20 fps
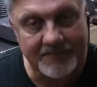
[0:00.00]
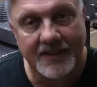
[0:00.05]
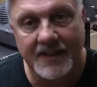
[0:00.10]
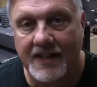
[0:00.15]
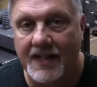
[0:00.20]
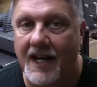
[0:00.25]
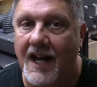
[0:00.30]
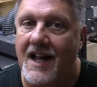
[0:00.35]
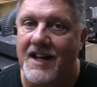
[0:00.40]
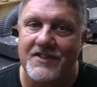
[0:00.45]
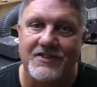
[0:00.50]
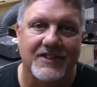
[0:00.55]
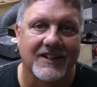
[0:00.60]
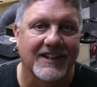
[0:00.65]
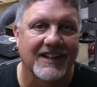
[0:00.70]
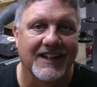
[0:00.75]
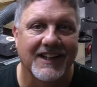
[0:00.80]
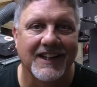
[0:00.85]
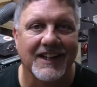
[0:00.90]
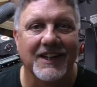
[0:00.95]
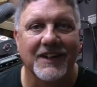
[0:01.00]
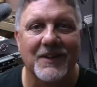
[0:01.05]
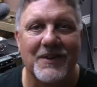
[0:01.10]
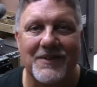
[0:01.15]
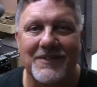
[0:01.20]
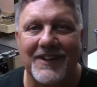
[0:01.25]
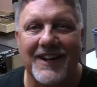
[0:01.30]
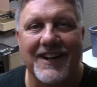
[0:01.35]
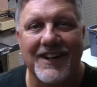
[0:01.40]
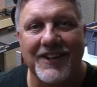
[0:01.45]
Gosh, I can't get
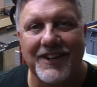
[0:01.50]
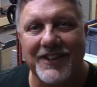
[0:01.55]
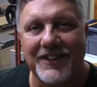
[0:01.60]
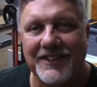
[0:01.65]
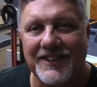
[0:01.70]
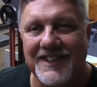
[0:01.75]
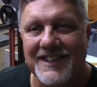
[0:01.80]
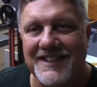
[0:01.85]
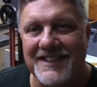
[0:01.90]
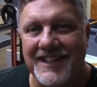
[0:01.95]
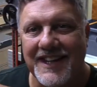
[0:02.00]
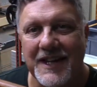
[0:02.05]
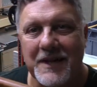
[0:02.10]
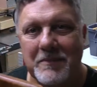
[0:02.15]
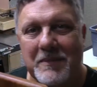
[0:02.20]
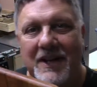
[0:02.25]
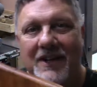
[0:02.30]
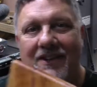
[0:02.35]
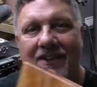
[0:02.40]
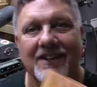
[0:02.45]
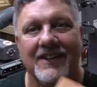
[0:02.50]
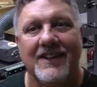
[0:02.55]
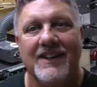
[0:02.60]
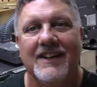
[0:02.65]
over how good these came out.